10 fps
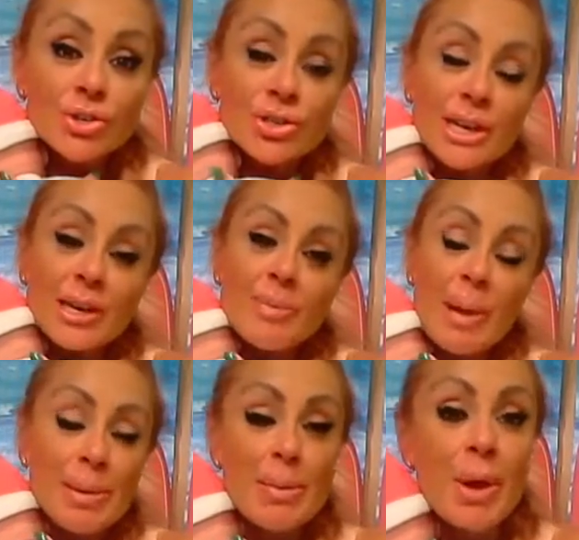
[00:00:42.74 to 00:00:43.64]
to get a
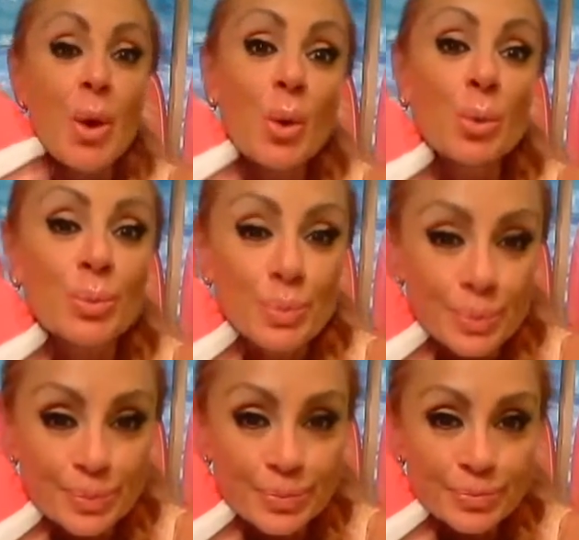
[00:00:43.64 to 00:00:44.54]
baby of my own.
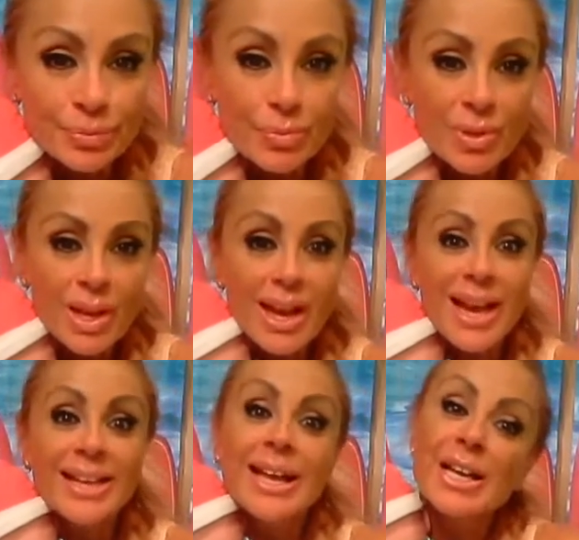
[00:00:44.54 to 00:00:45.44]

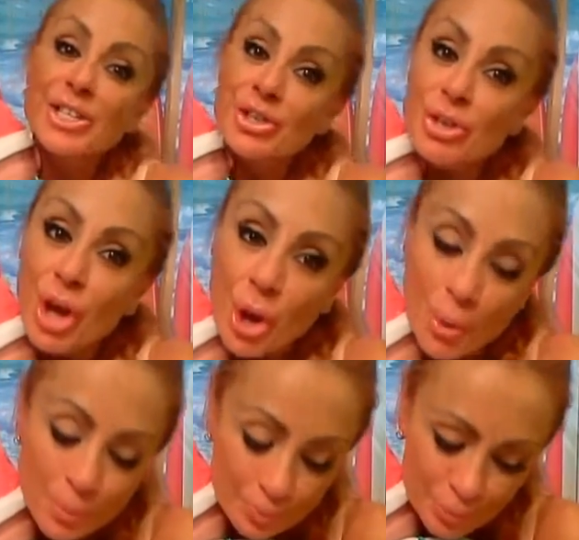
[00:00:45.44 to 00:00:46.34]
And as you
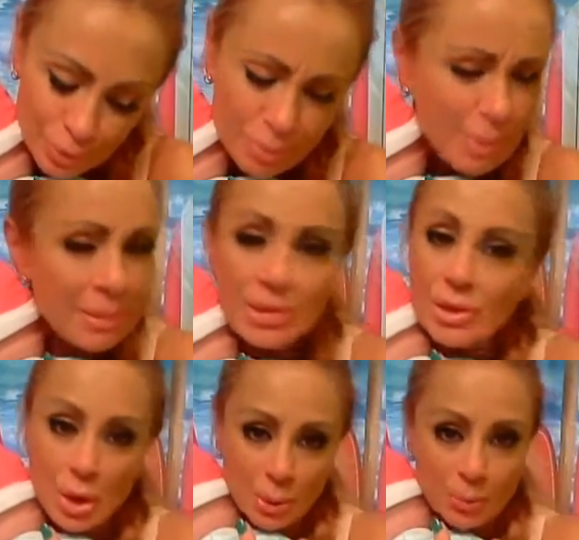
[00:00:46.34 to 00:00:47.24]
know, or maybe you
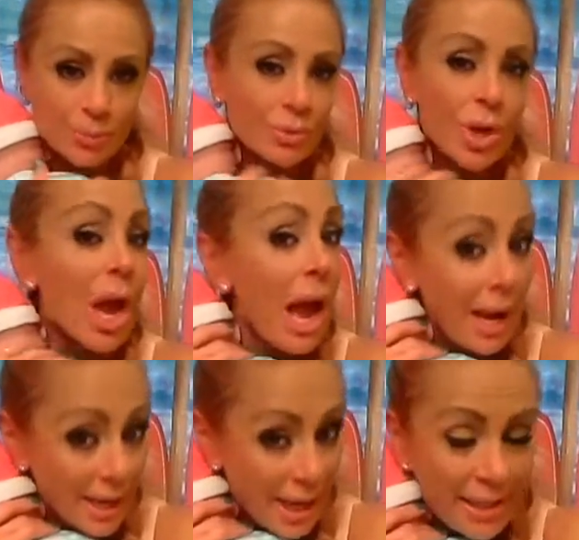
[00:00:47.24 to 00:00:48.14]
don't, I
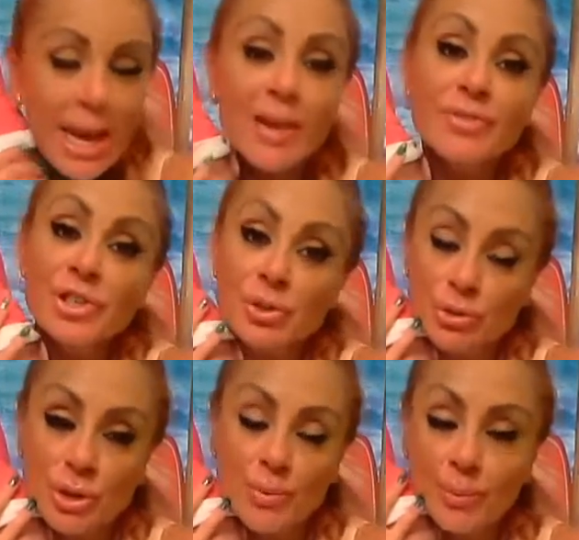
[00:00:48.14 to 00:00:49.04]
can't have
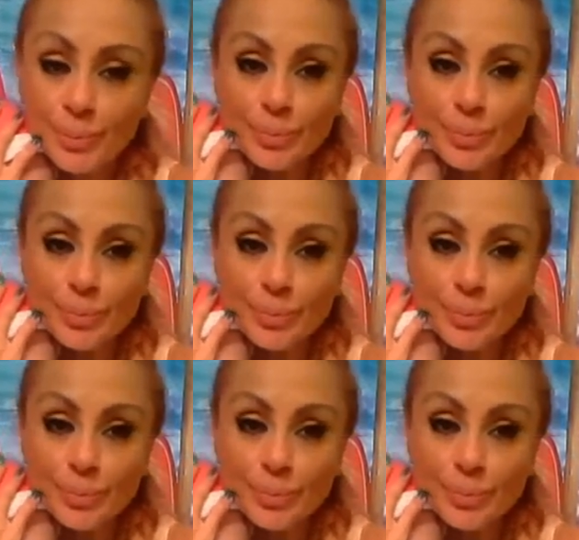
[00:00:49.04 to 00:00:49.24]
children.